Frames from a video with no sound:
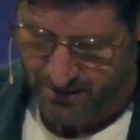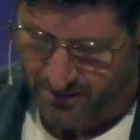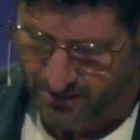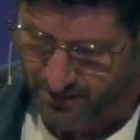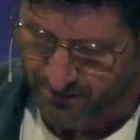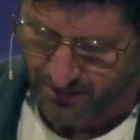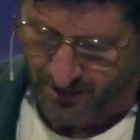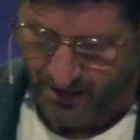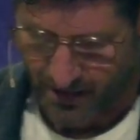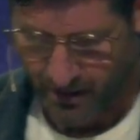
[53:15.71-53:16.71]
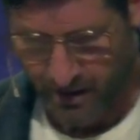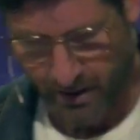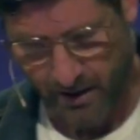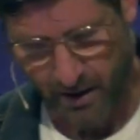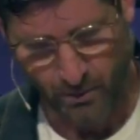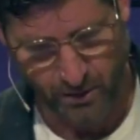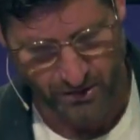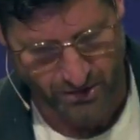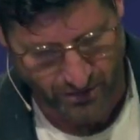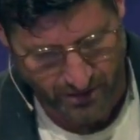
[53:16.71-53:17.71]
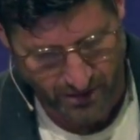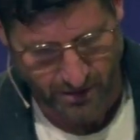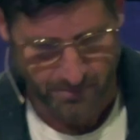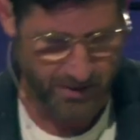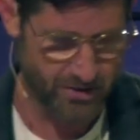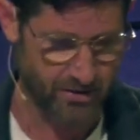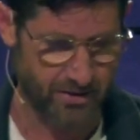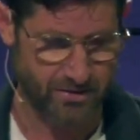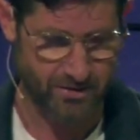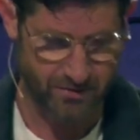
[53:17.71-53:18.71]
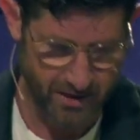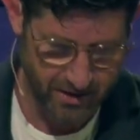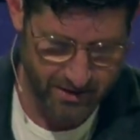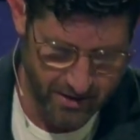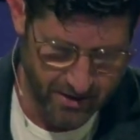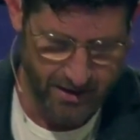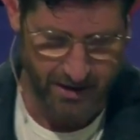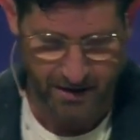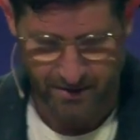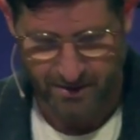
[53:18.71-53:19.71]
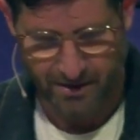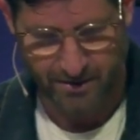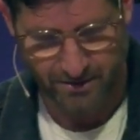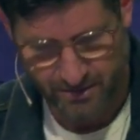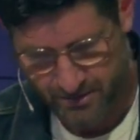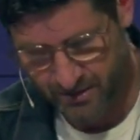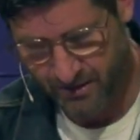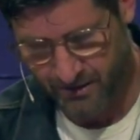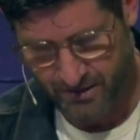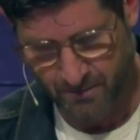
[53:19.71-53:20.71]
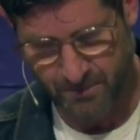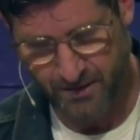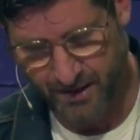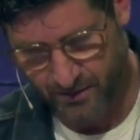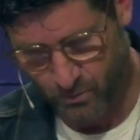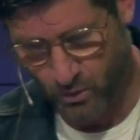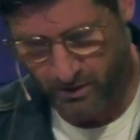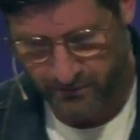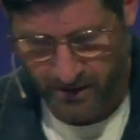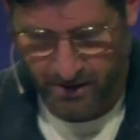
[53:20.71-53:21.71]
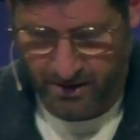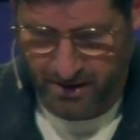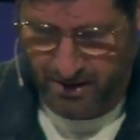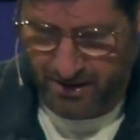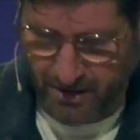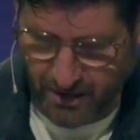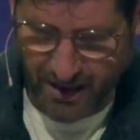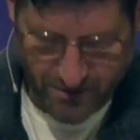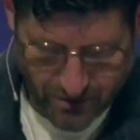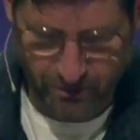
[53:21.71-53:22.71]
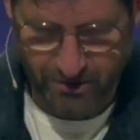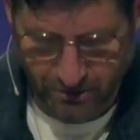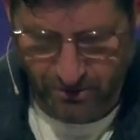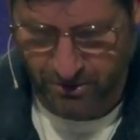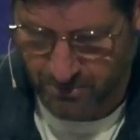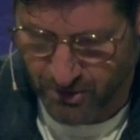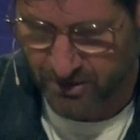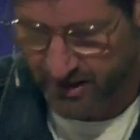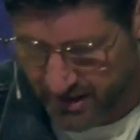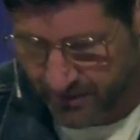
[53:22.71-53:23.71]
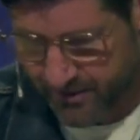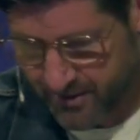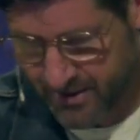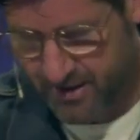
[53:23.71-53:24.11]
I want to show you a picture on the screen. And this is a little something that one of our high school students put together.